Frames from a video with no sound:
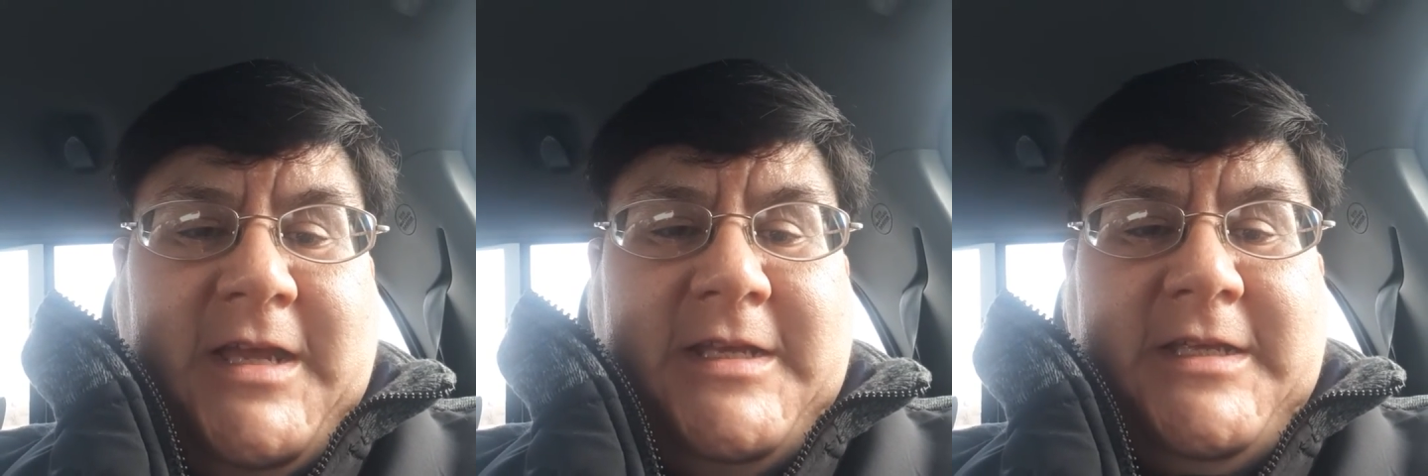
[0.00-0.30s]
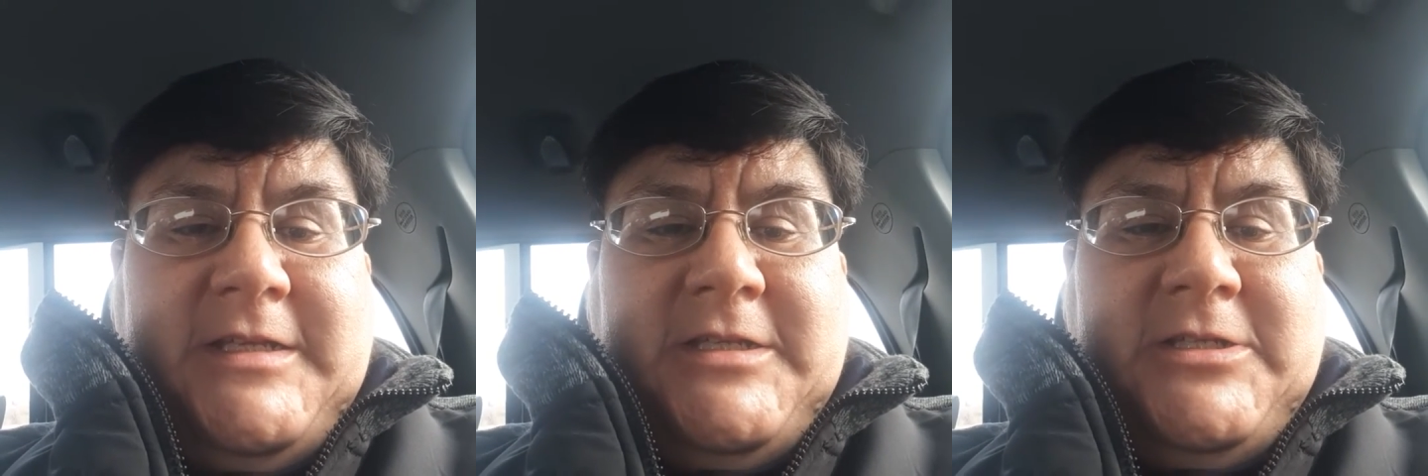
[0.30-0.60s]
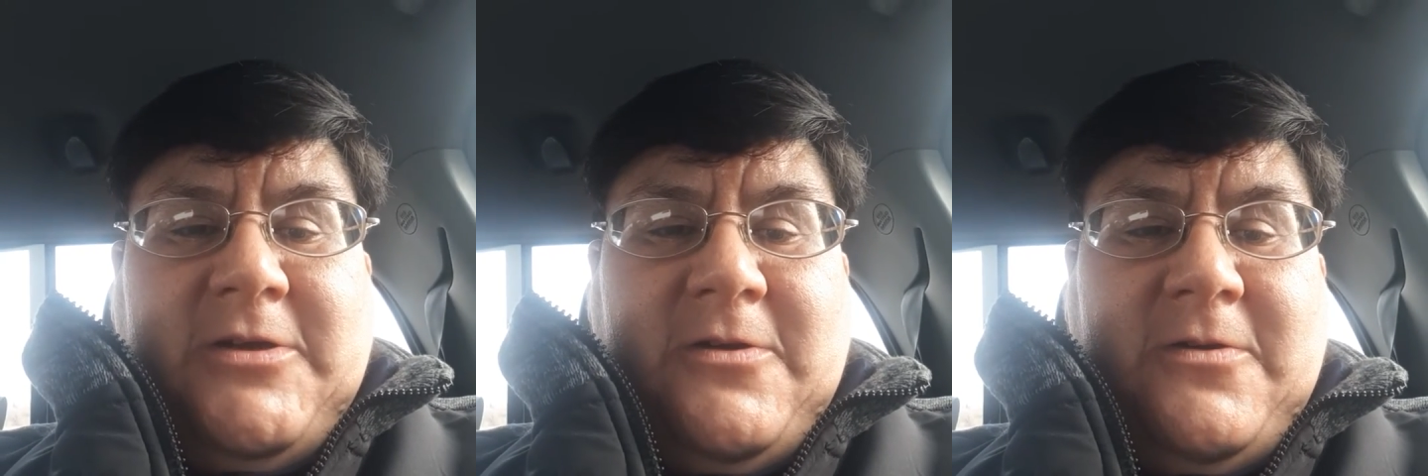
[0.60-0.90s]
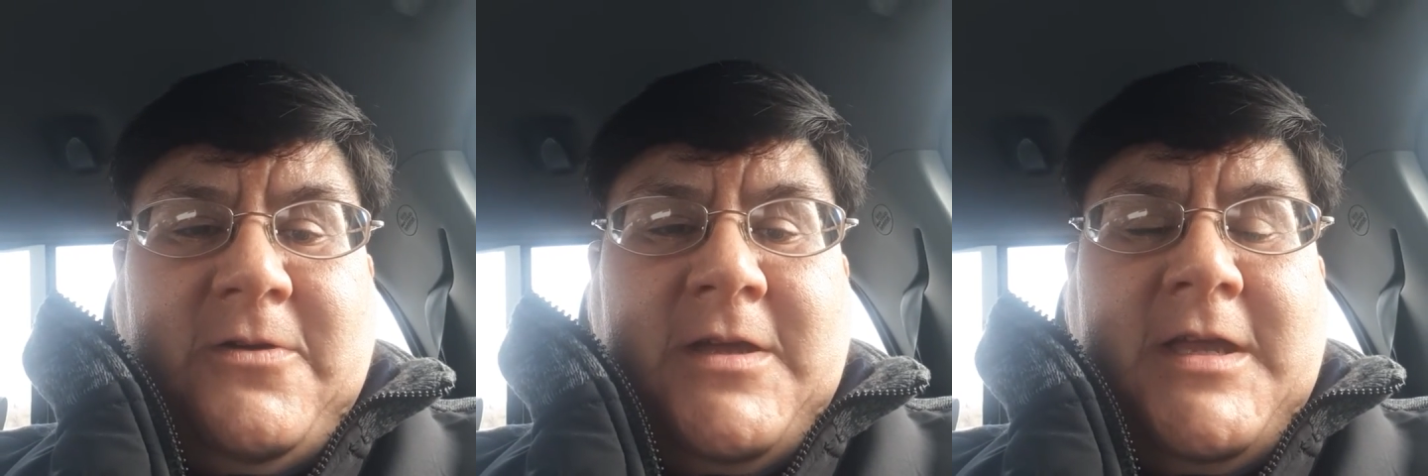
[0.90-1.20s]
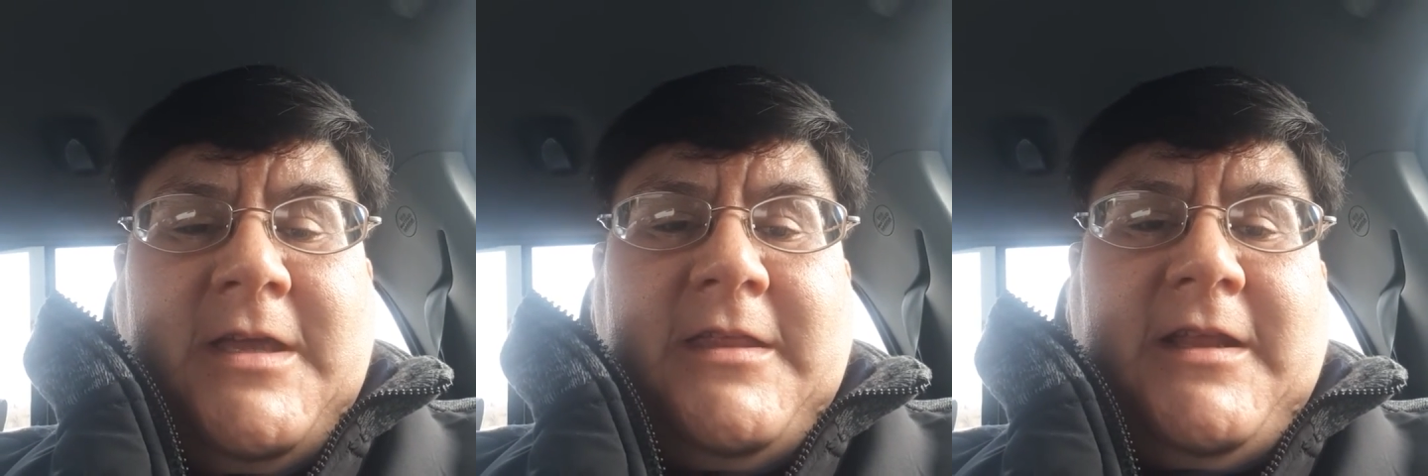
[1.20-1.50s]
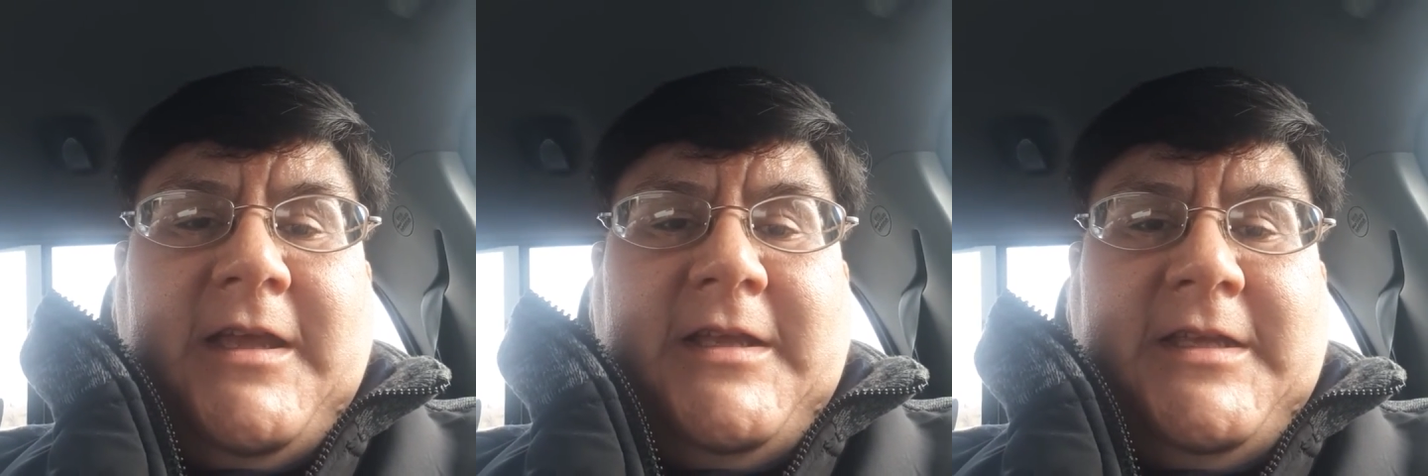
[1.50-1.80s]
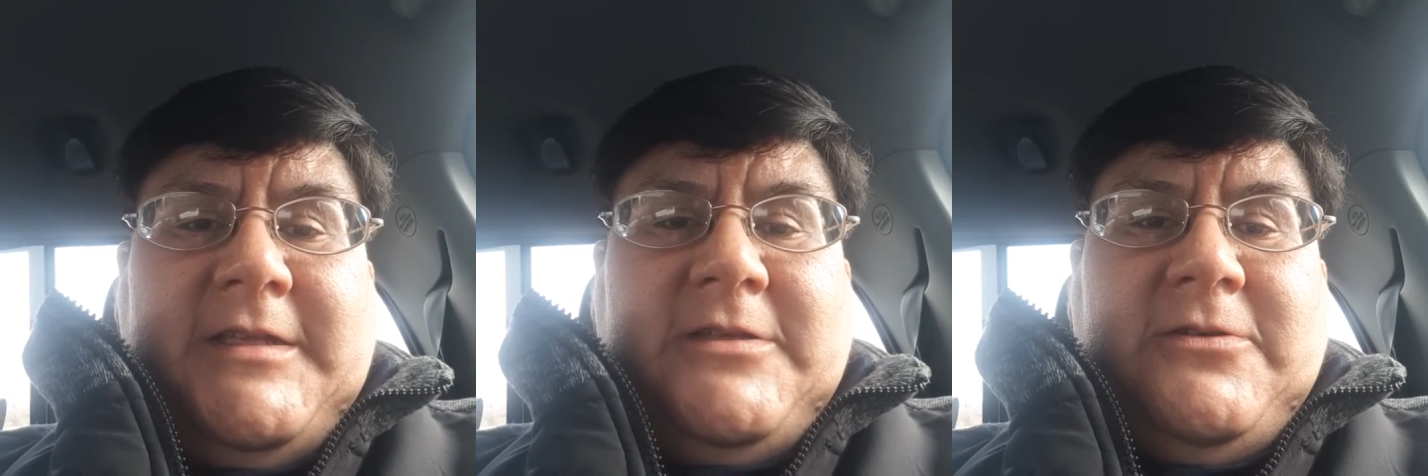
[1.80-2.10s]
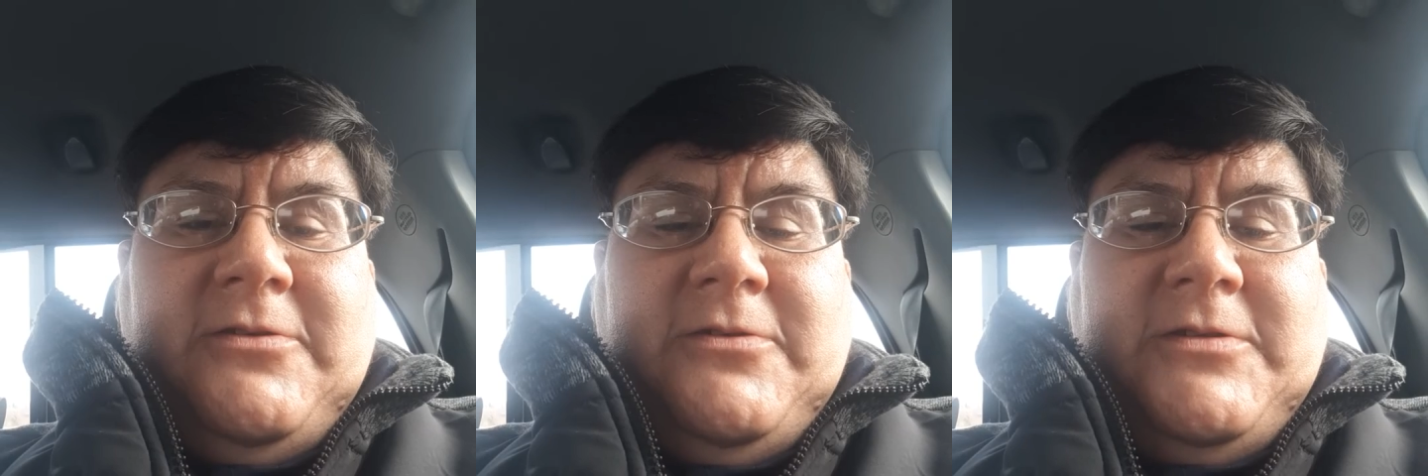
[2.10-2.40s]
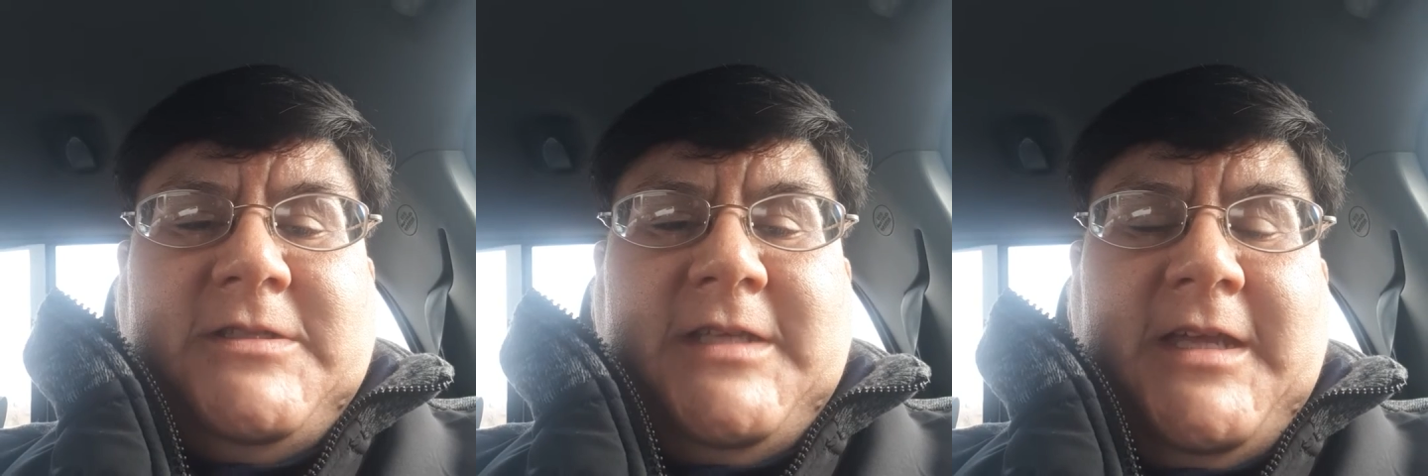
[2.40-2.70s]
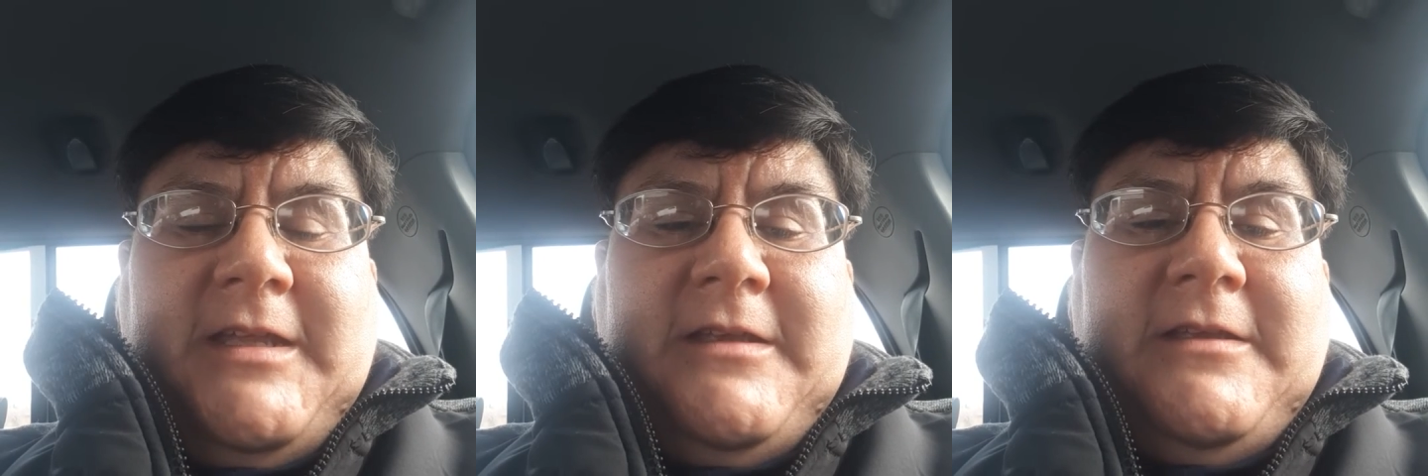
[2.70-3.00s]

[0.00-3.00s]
I need to show that I need to set